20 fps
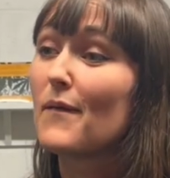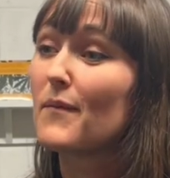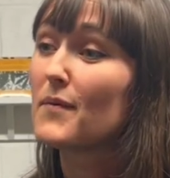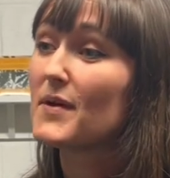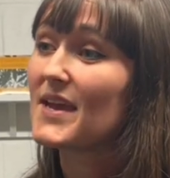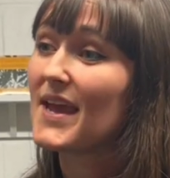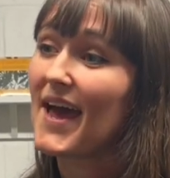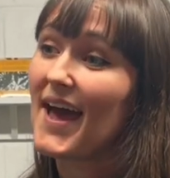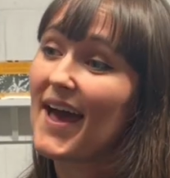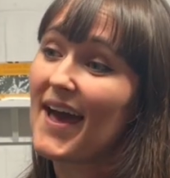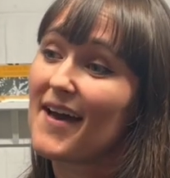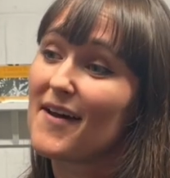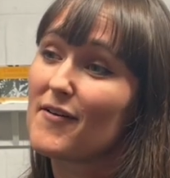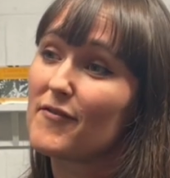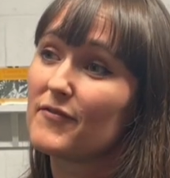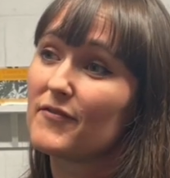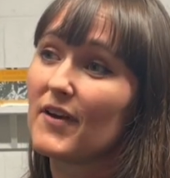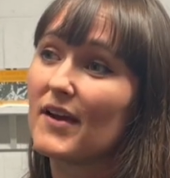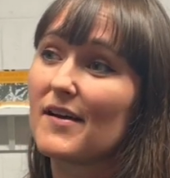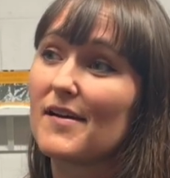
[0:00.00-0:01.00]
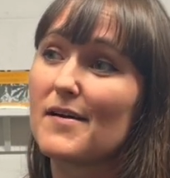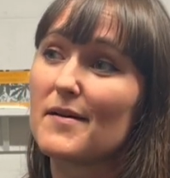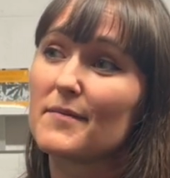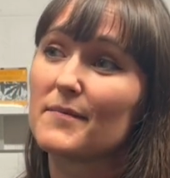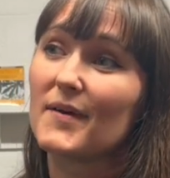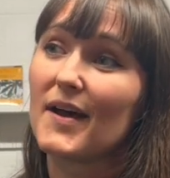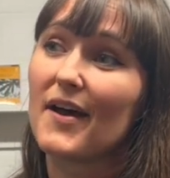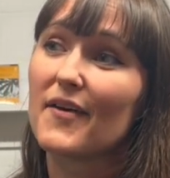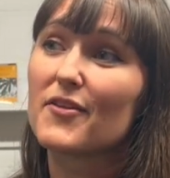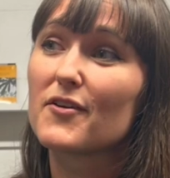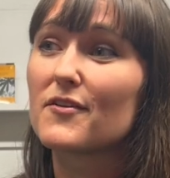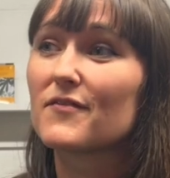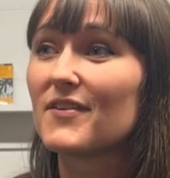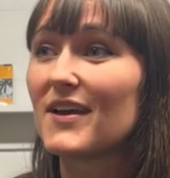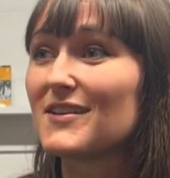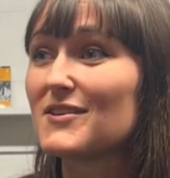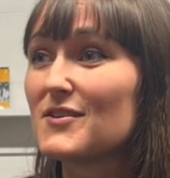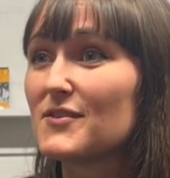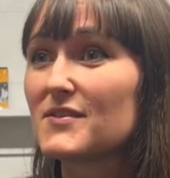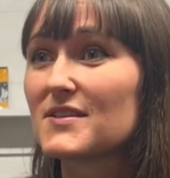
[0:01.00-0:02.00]
we have um, other
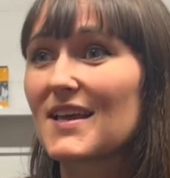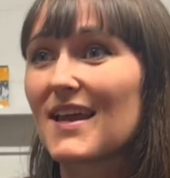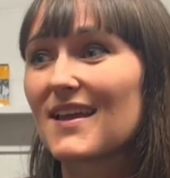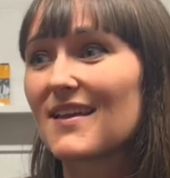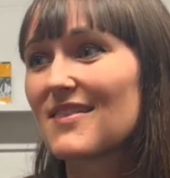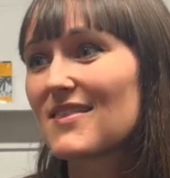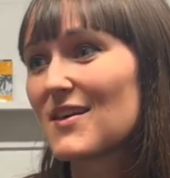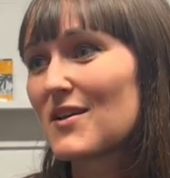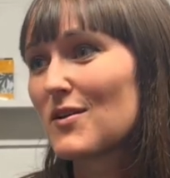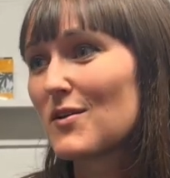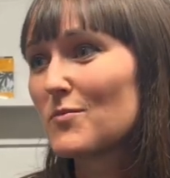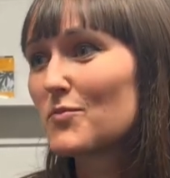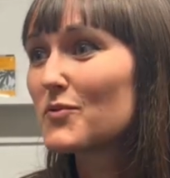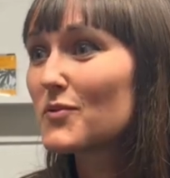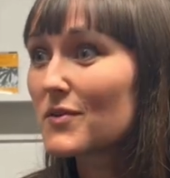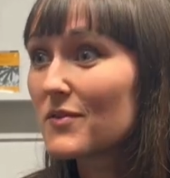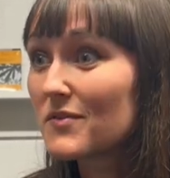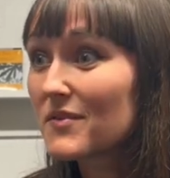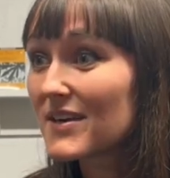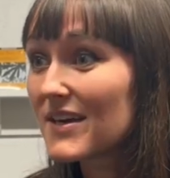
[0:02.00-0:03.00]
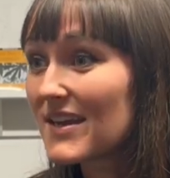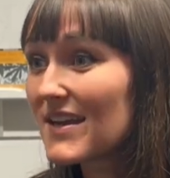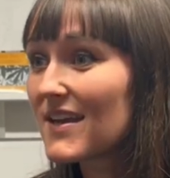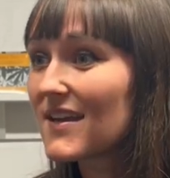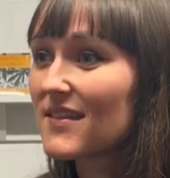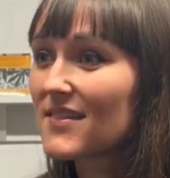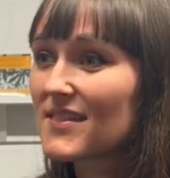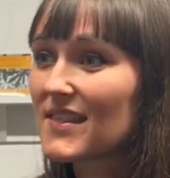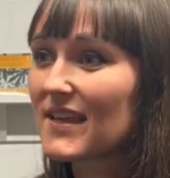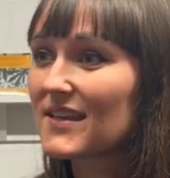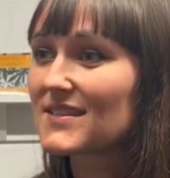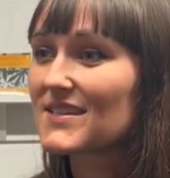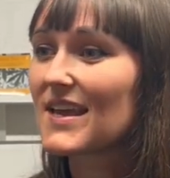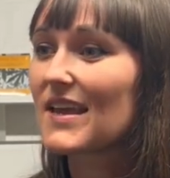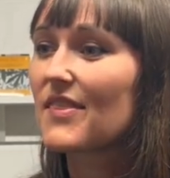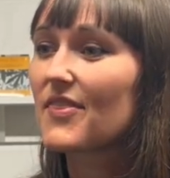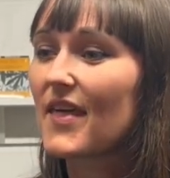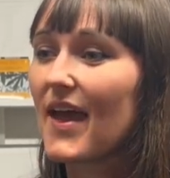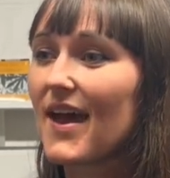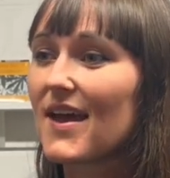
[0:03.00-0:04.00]
venues like the brewery and things
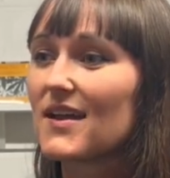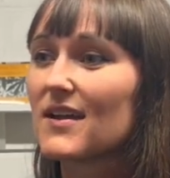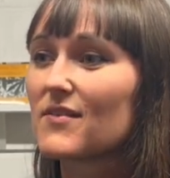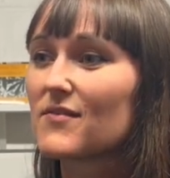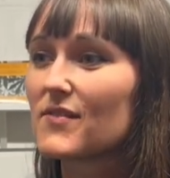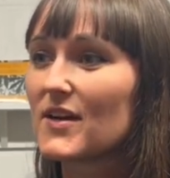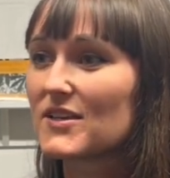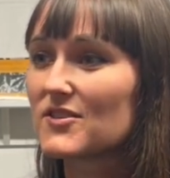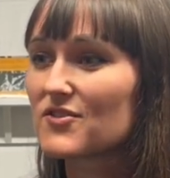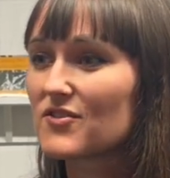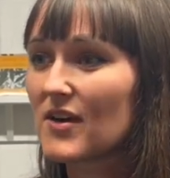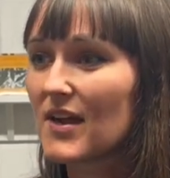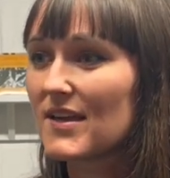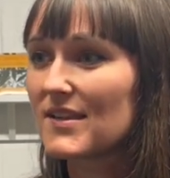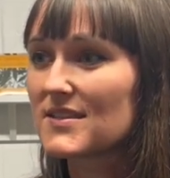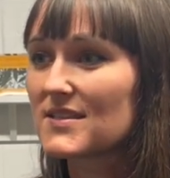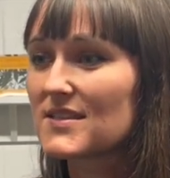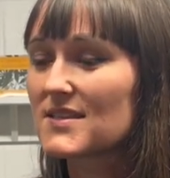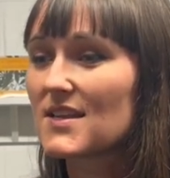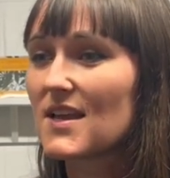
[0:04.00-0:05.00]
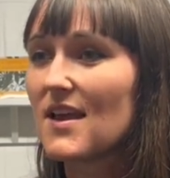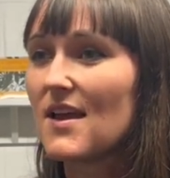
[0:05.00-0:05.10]
like that and restaurants.